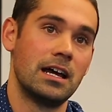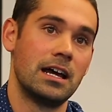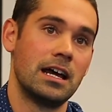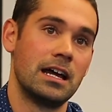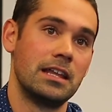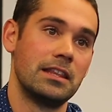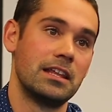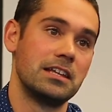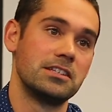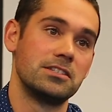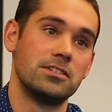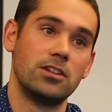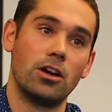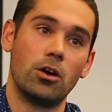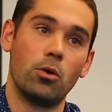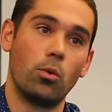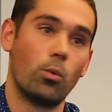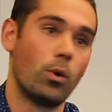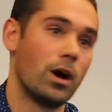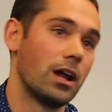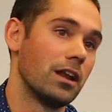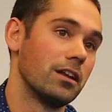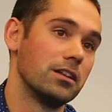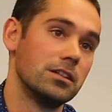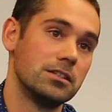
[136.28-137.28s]
and there's no
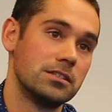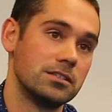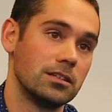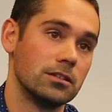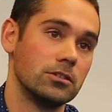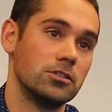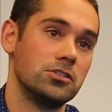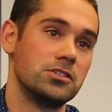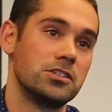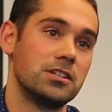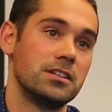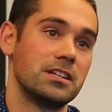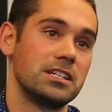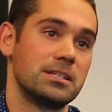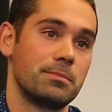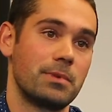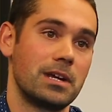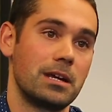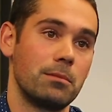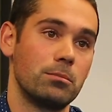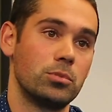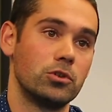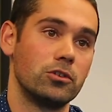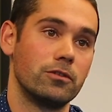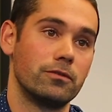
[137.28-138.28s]
one solution that's
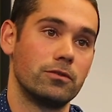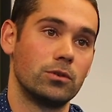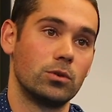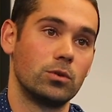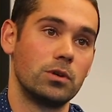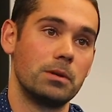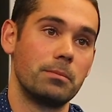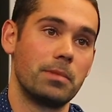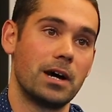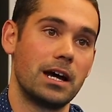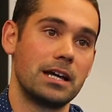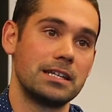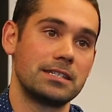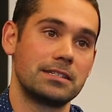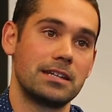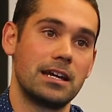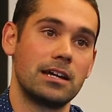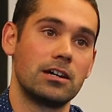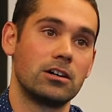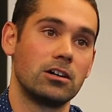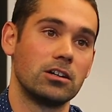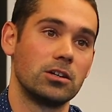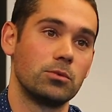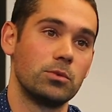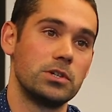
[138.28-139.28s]
being put forward by a
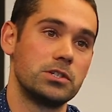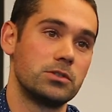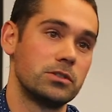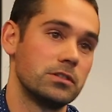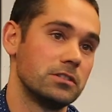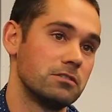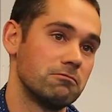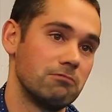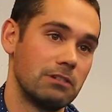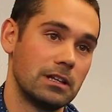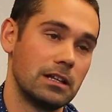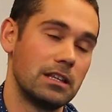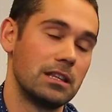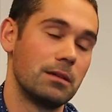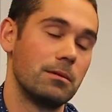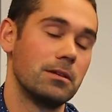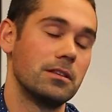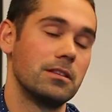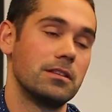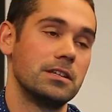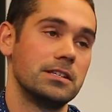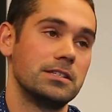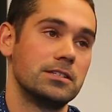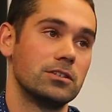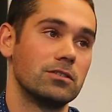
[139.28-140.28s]
stakeholder, which is really
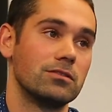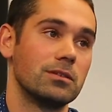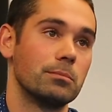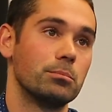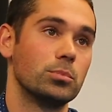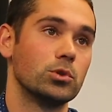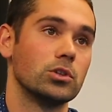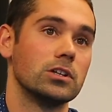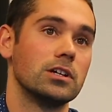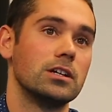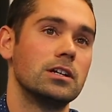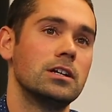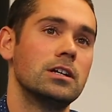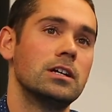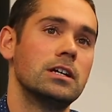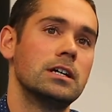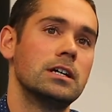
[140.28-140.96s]
the silver bullet.